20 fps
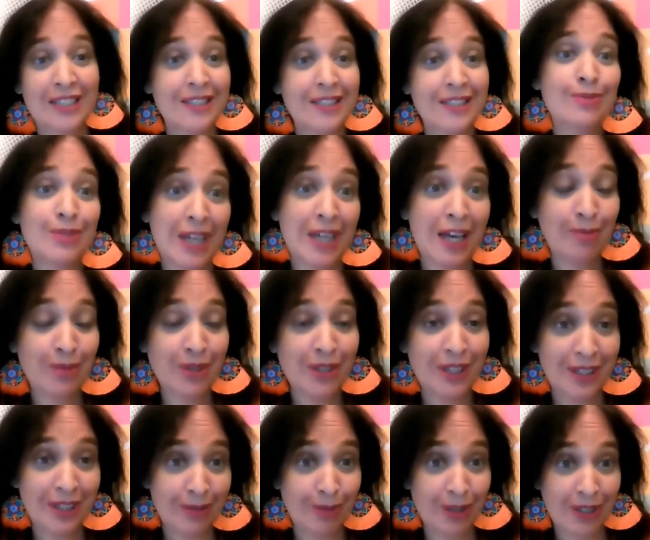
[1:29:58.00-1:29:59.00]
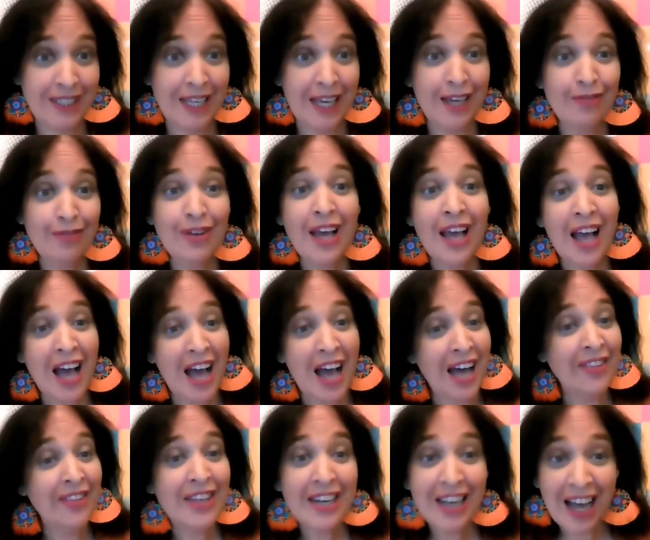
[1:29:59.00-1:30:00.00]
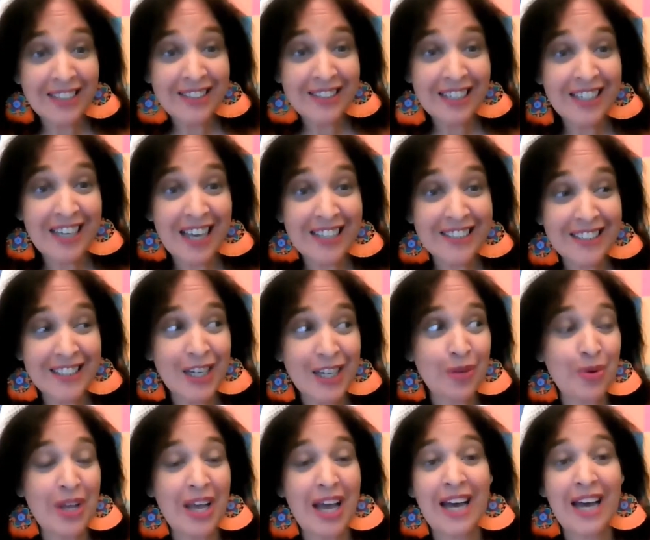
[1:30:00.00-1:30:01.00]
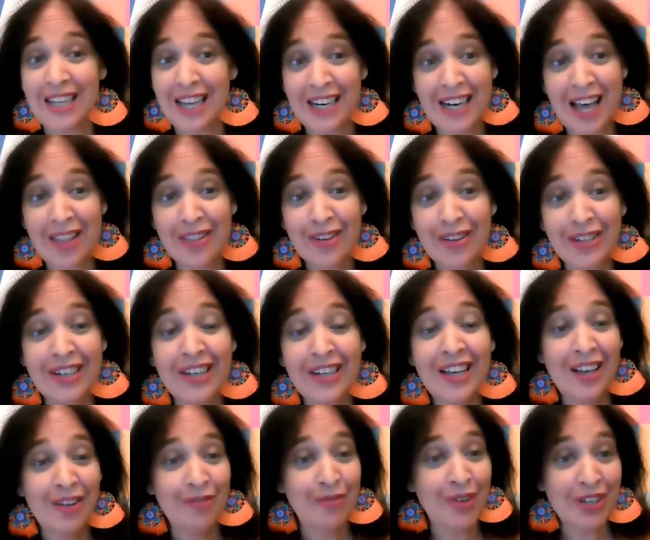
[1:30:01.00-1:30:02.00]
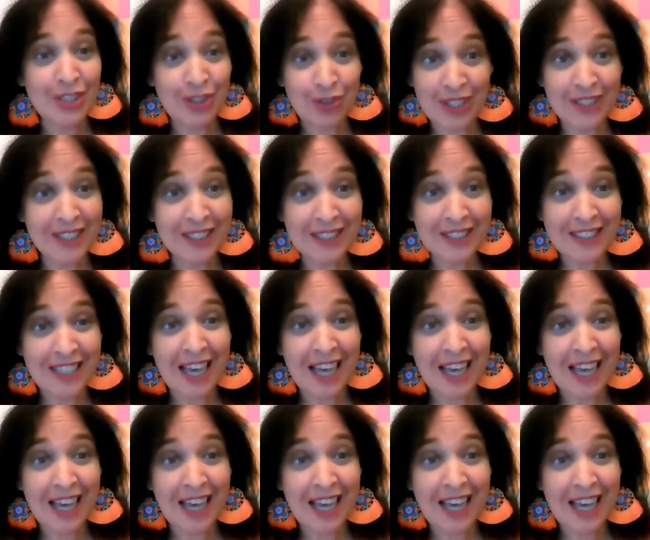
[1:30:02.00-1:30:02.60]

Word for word: same time be, be safe. Yes. And then yesterday we had another very interesting